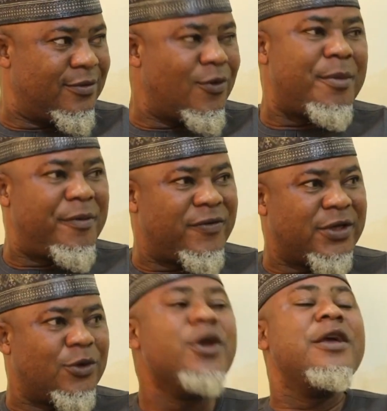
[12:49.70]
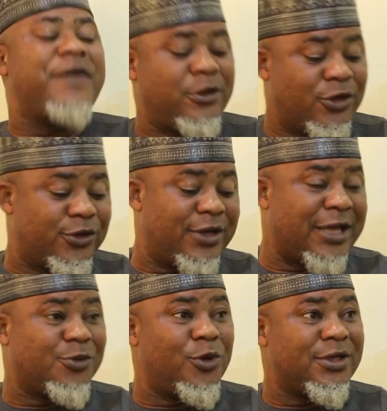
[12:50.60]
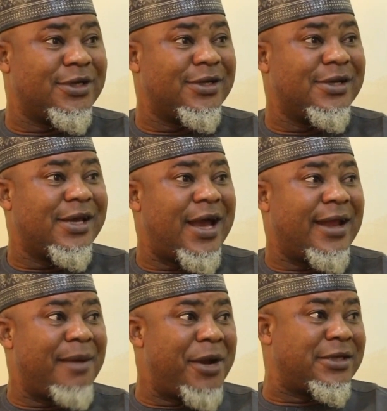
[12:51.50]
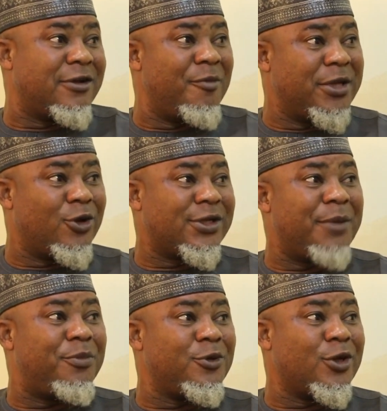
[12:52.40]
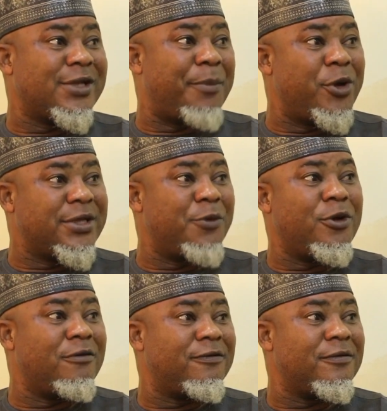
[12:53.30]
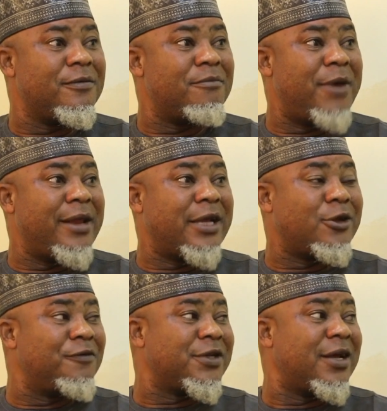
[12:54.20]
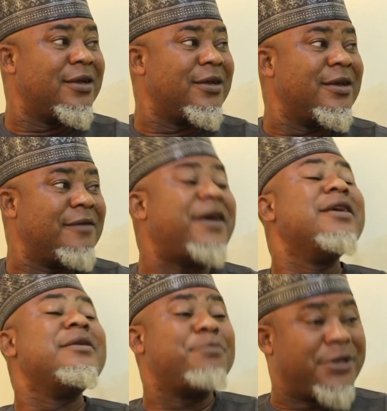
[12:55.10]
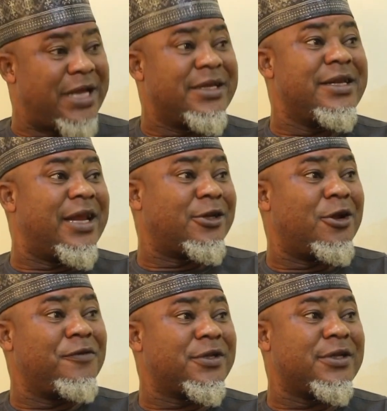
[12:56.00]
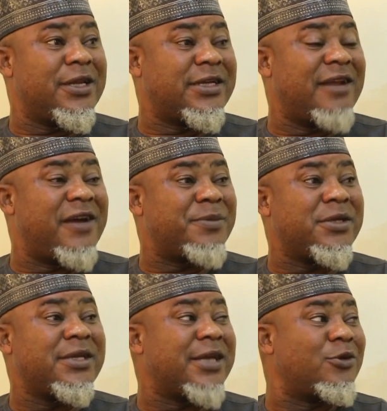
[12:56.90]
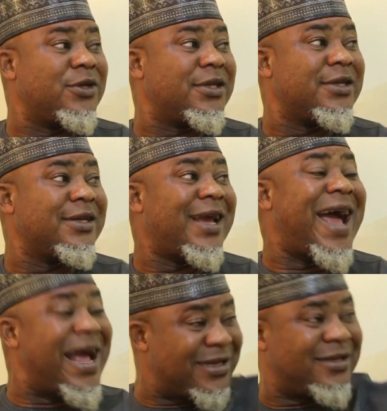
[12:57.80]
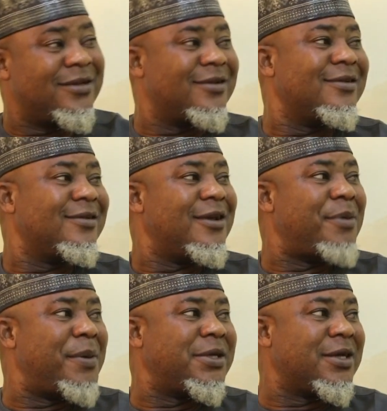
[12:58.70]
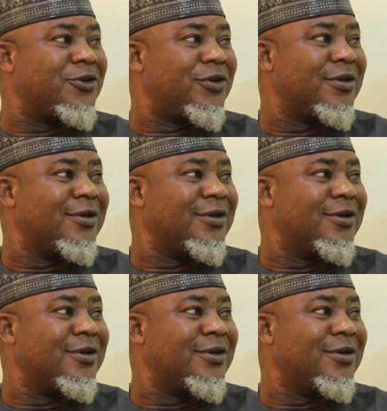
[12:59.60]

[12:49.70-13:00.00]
In fact, just last month, Anambra State government just appointed one of my national officers, but precisely the national vice president Southeast, as permanent secretary.